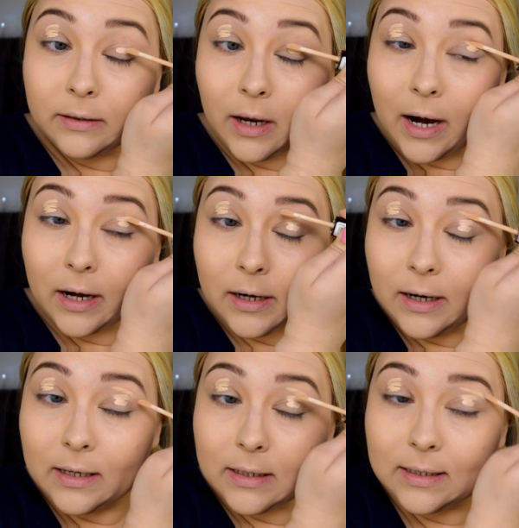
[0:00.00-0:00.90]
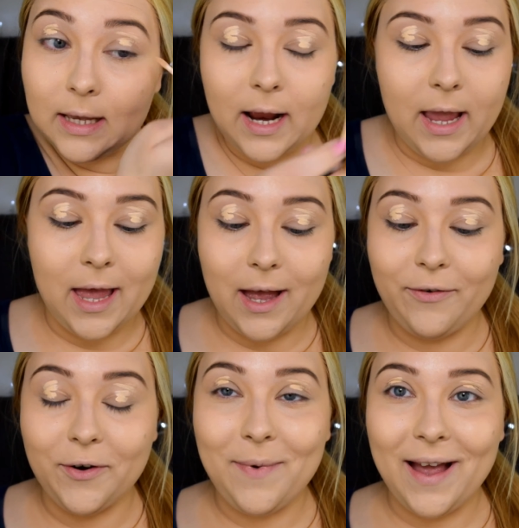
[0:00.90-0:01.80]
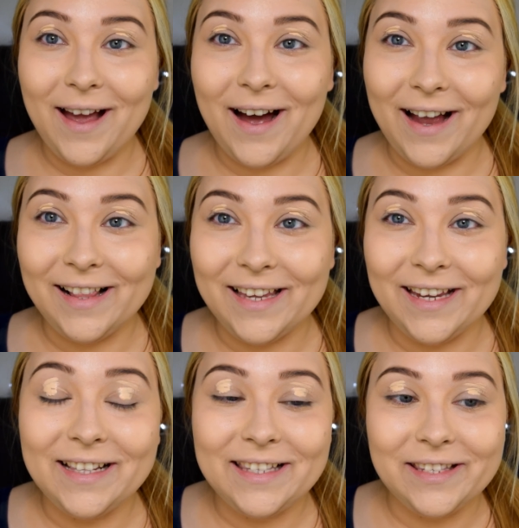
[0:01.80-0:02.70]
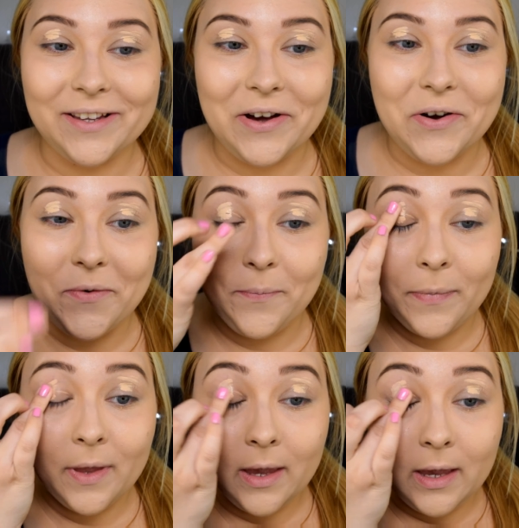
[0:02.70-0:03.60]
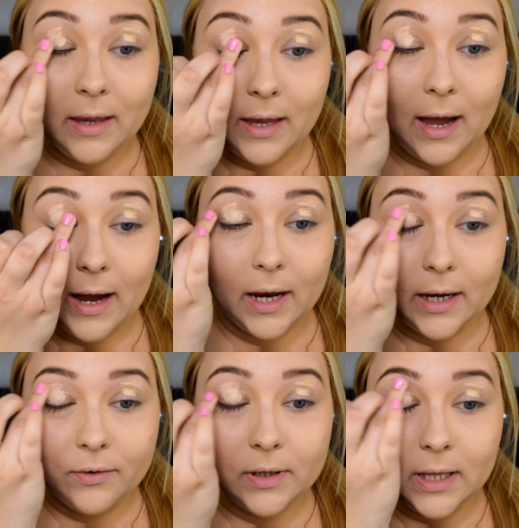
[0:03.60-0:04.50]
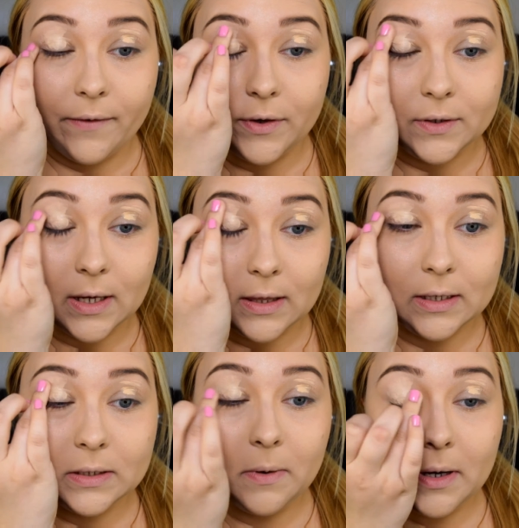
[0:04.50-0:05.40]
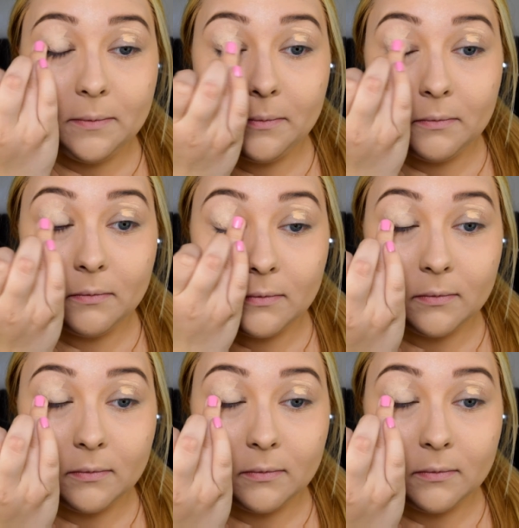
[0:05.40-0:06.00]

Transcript: darkness that I have on my eyelids, so yeah, I really love using this one.